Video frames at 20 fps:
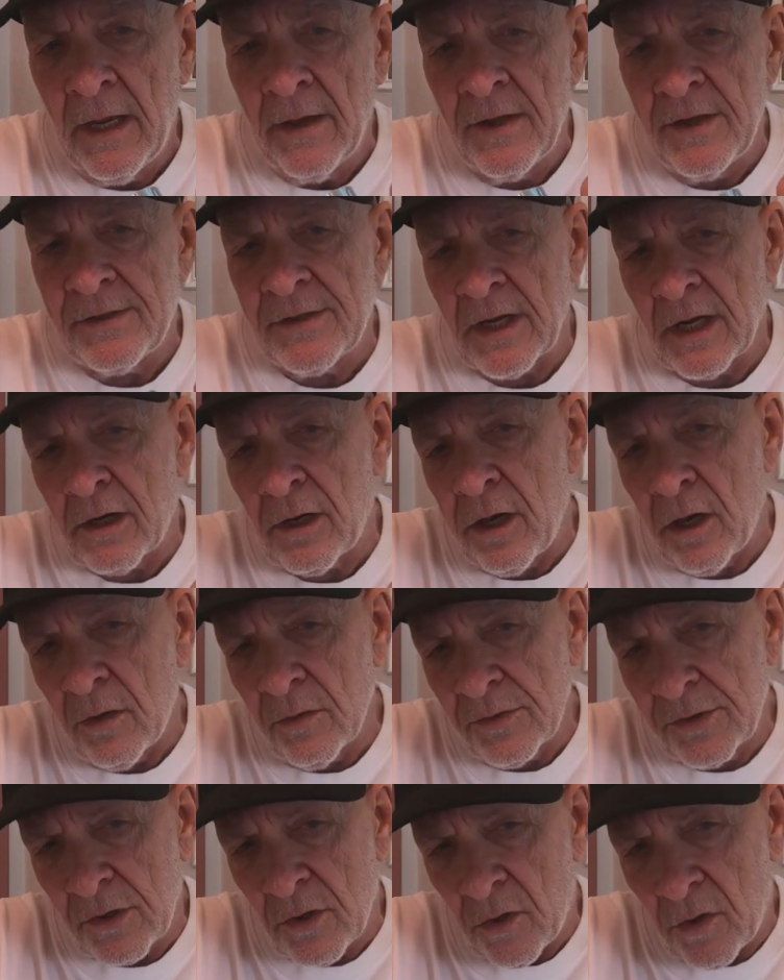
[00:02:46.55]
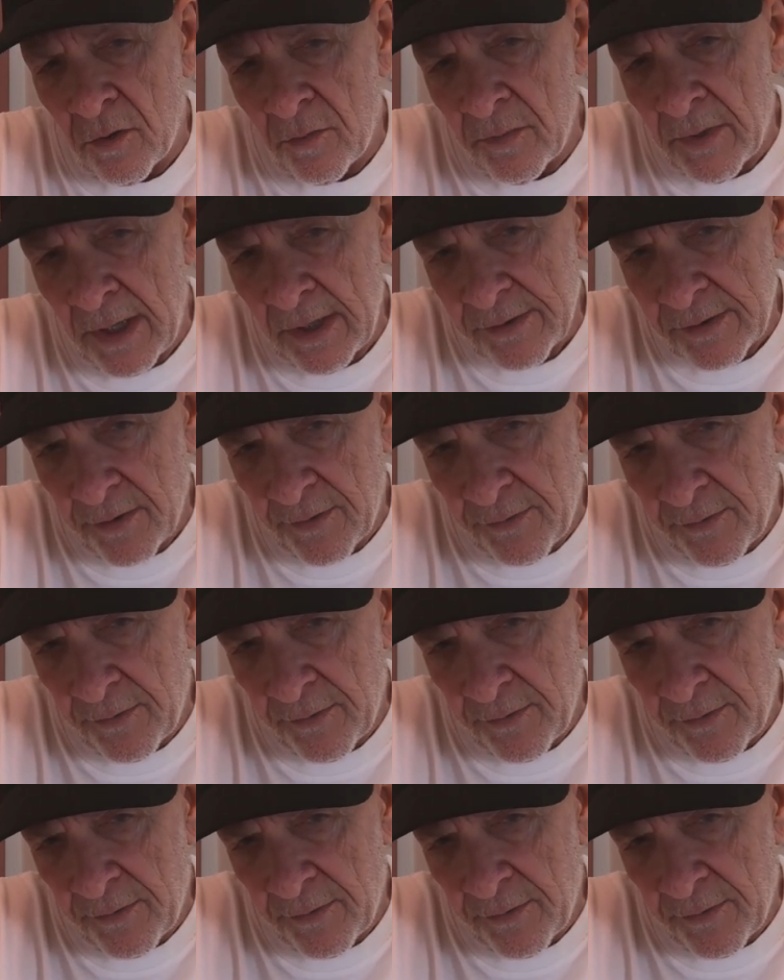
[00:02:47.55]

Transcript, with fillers: This is a closed comb razor,